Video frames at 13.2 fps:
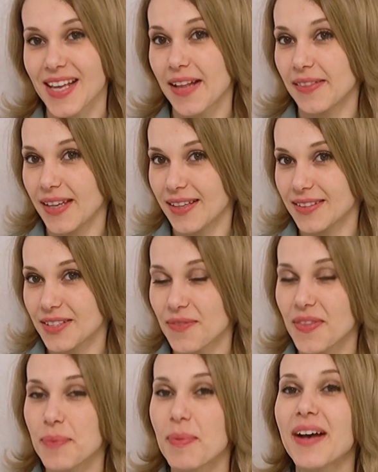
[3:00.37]
at the end
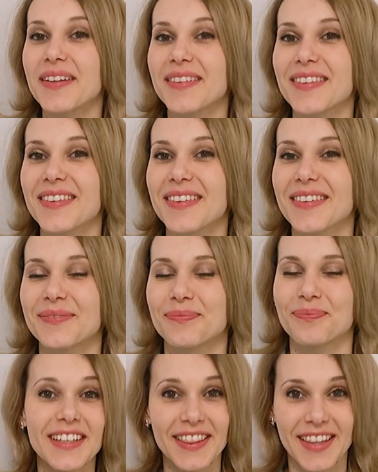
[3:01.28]
of the month.
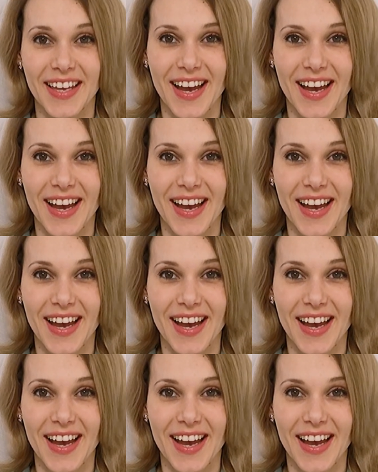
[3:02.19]
In the